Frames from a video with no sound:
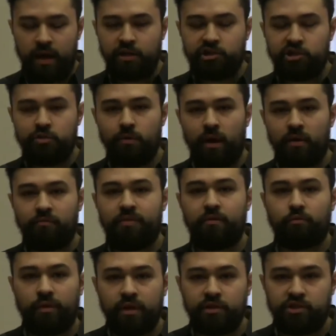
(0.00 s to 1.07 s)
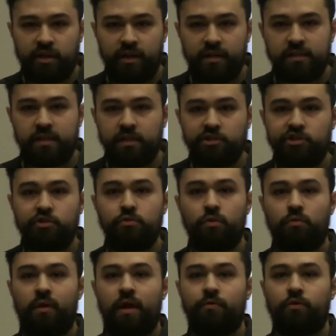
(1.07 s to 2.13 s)
issue of the region. It's an
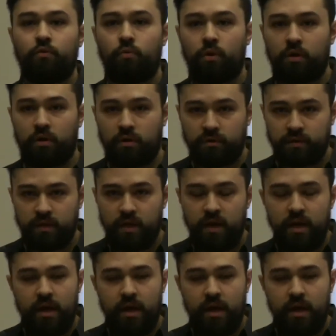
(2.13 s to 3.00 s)
issue around the world.